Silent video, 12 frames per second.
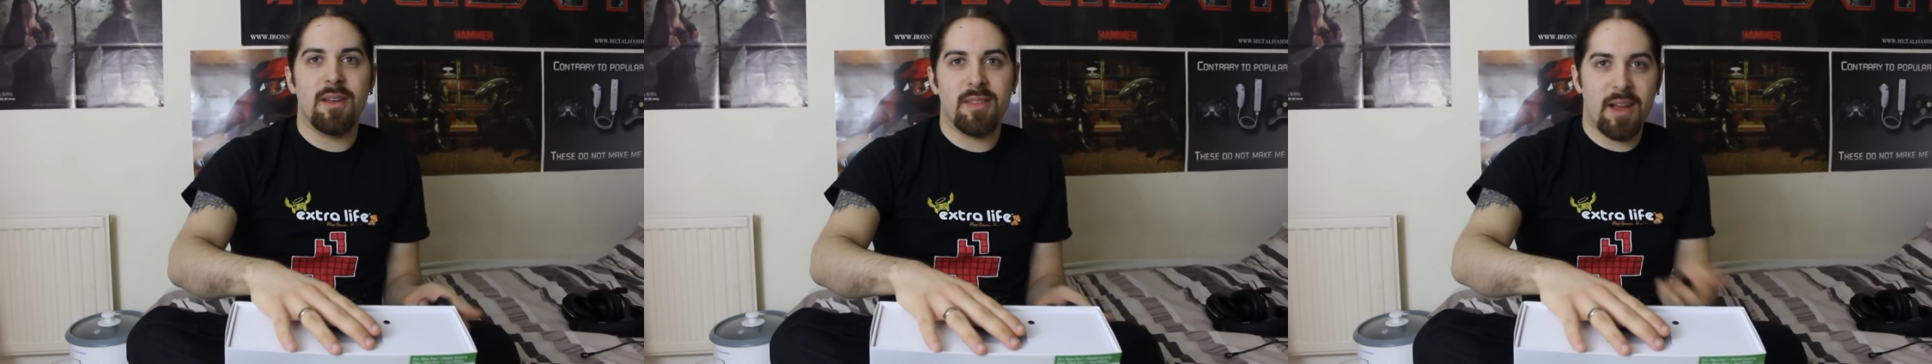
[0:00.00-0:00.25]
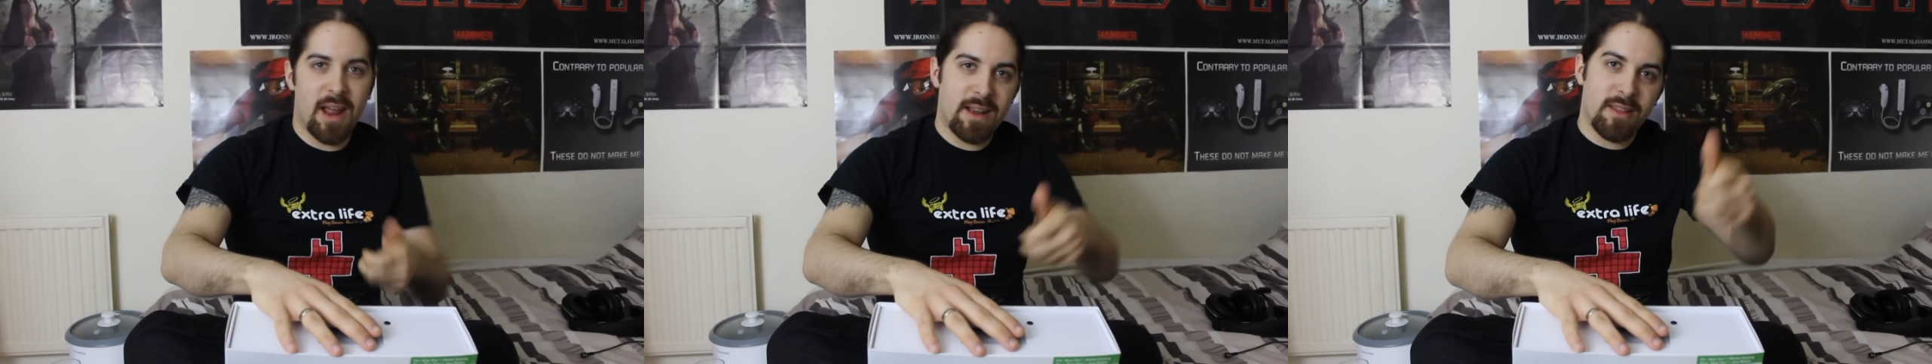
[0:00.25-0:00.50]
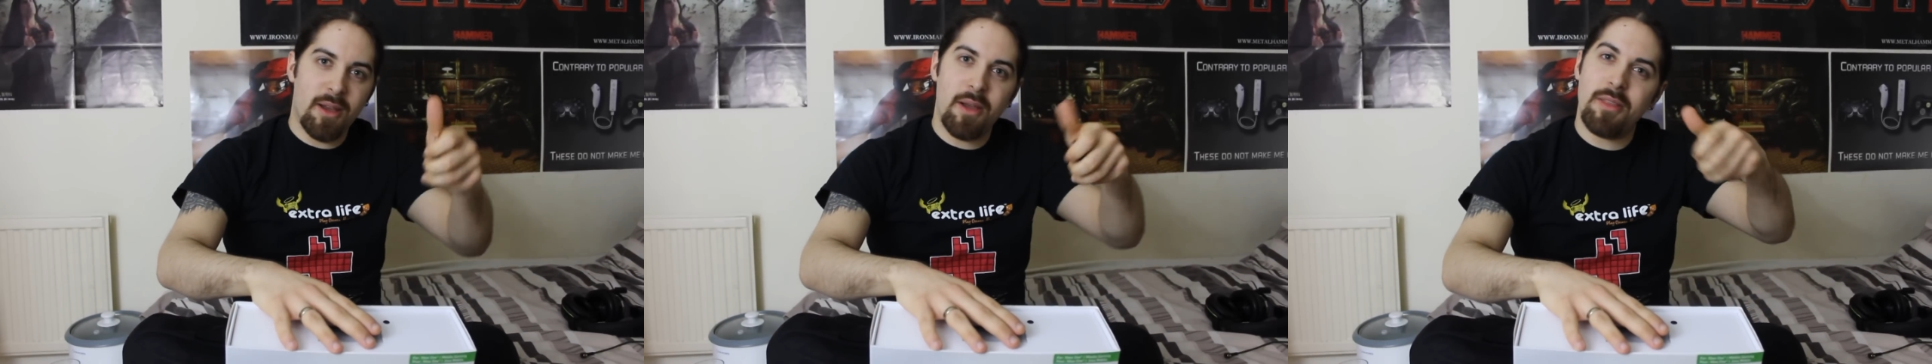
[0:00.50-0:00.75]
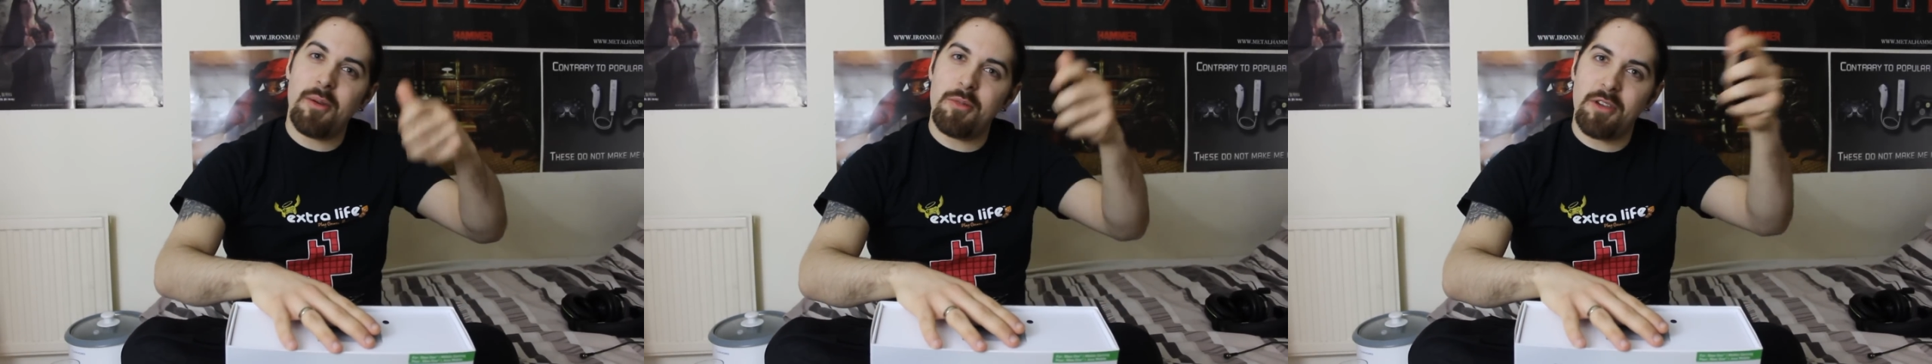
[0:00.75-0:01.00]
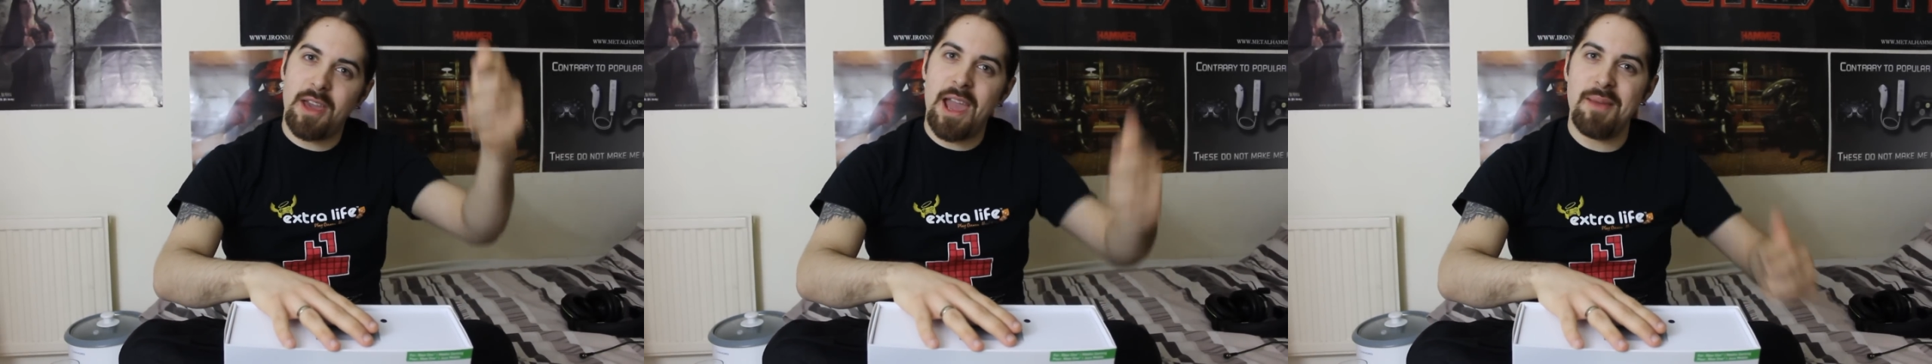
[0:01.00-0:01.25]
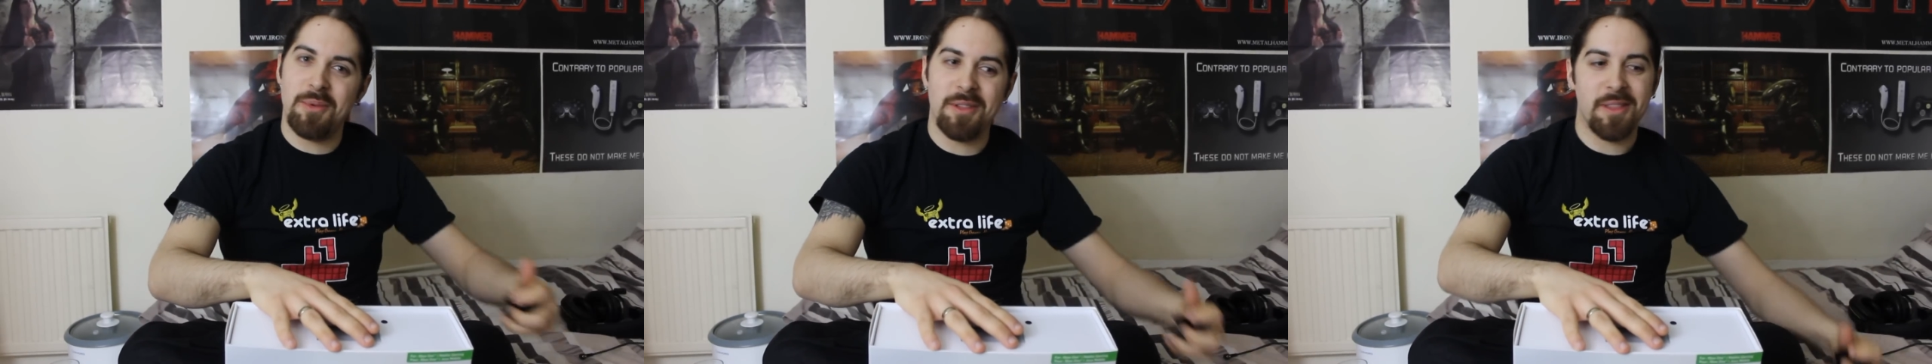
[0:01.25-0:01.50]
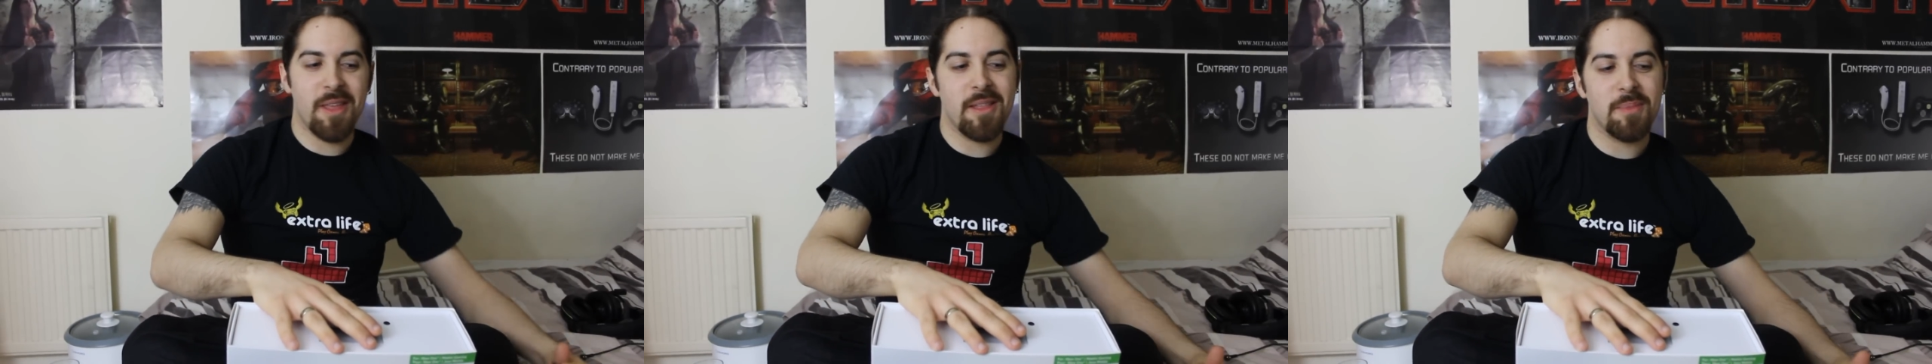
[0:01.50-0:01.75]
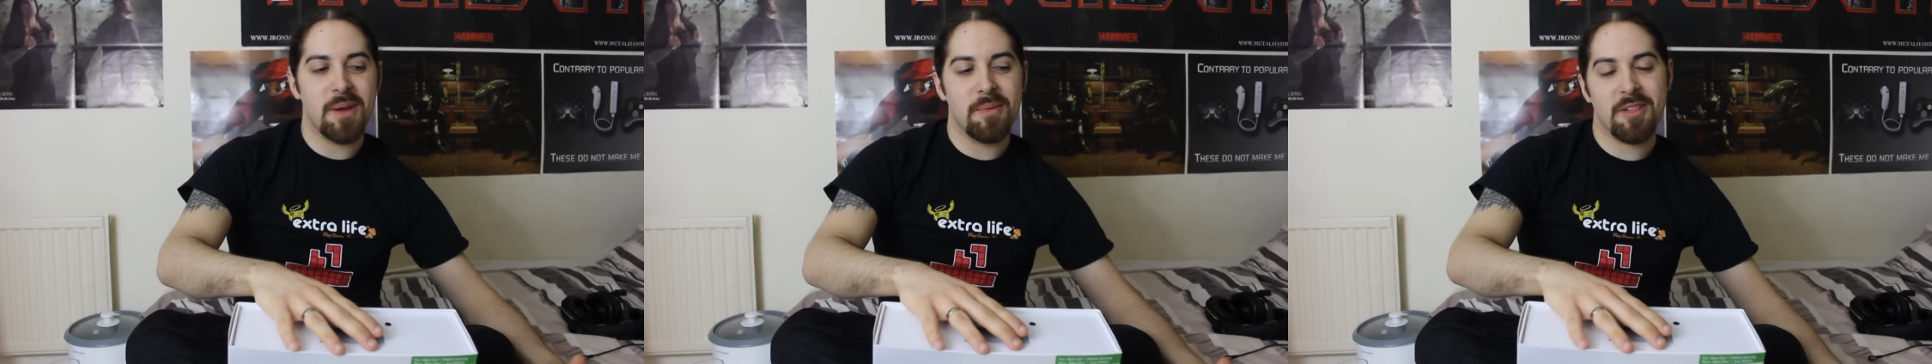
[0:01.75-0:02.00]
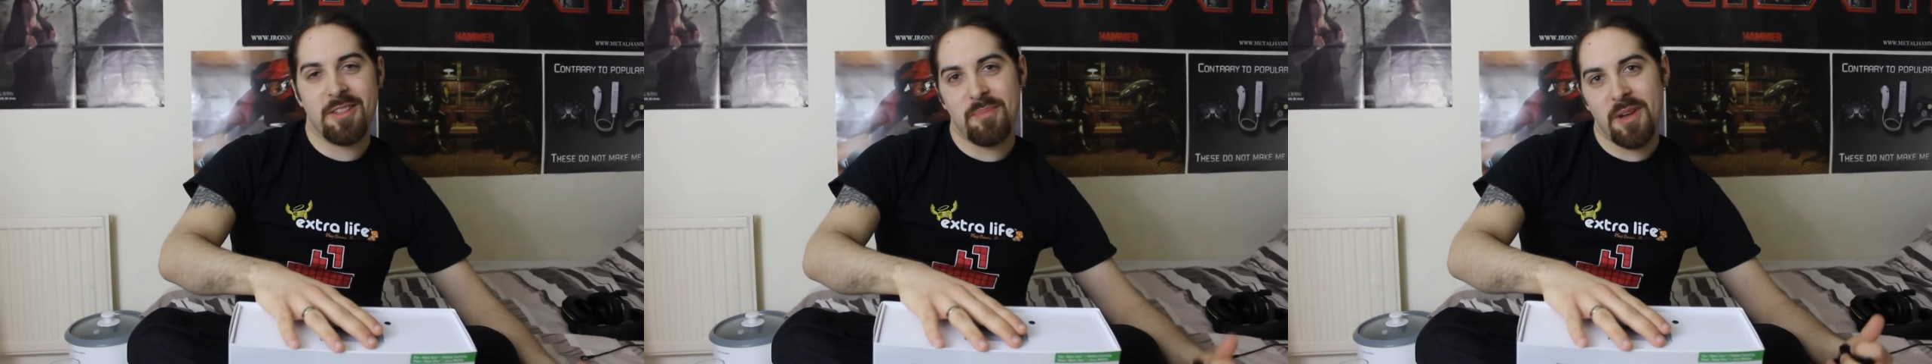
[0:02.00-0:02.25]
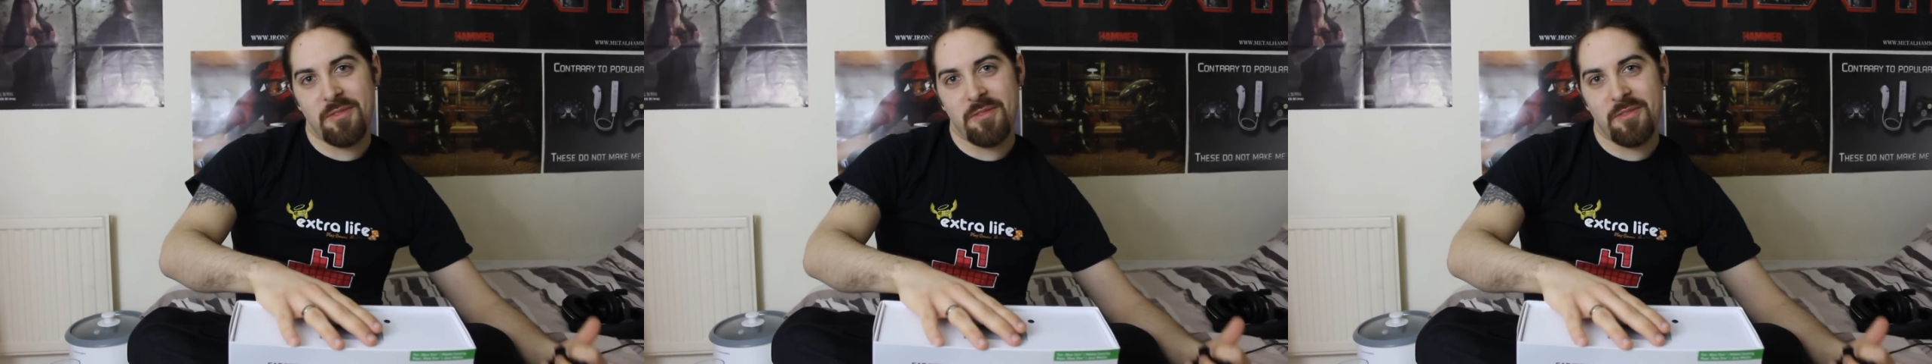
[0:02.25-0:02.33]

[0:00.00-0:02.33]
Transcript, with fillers: that had that there was a cable and there'd be a bit